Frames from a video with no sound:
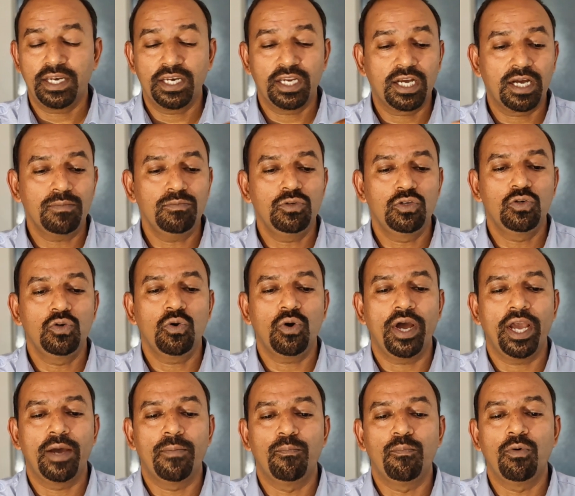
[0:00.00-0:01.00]
come to know
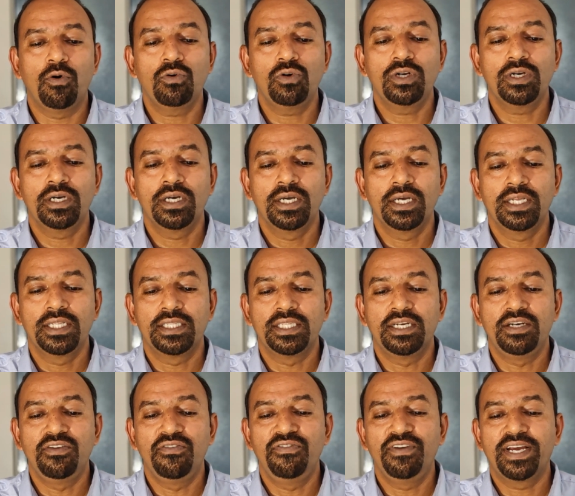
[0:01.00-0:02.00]
about the
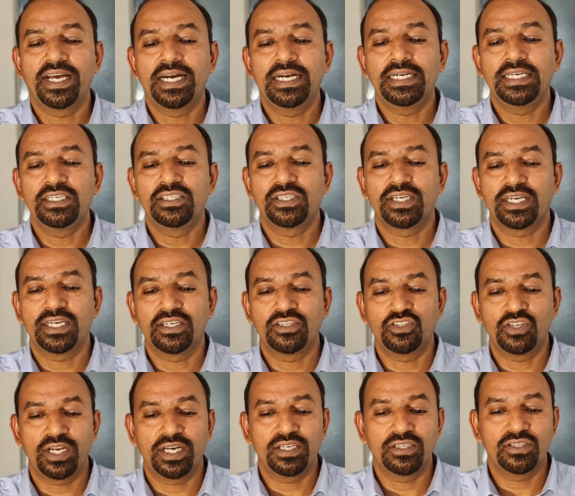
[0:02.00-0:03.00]
difficulties and
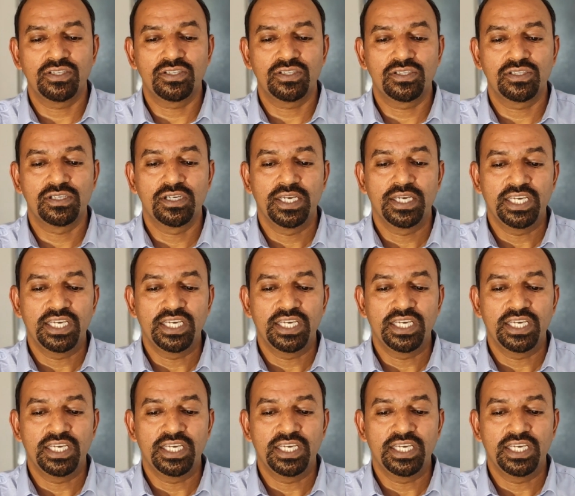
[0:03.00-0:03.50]
challenges